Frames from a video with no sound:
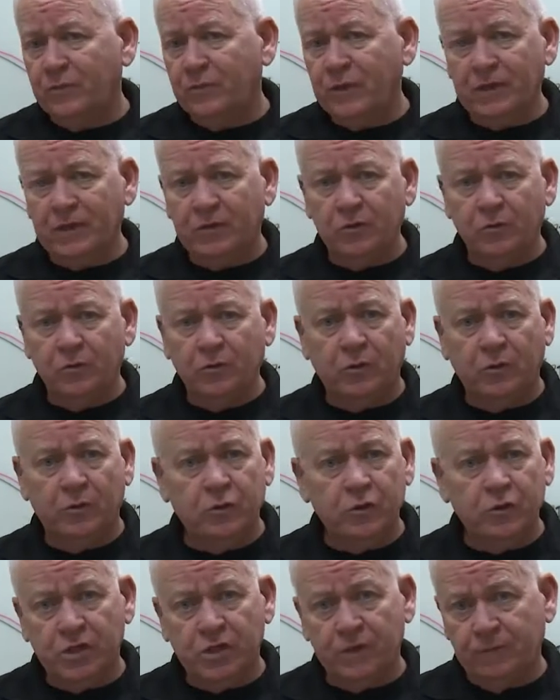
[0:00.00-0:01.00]
man, you're really
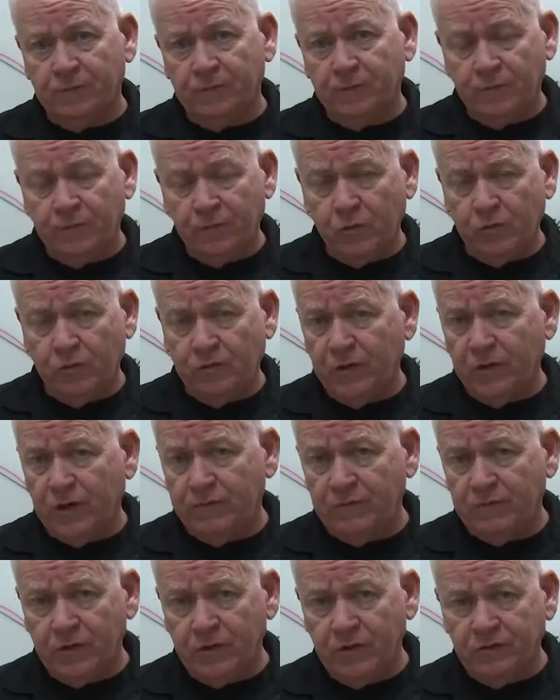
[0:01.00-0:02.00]
pushing it for 4 or
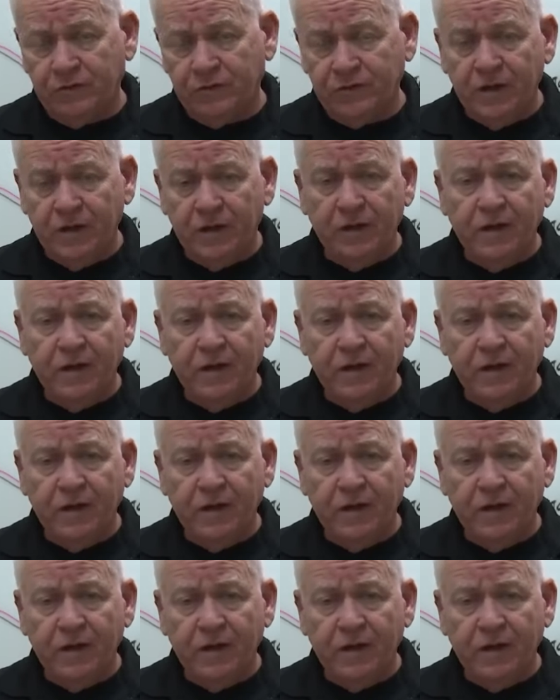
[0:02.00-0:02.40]
5 years.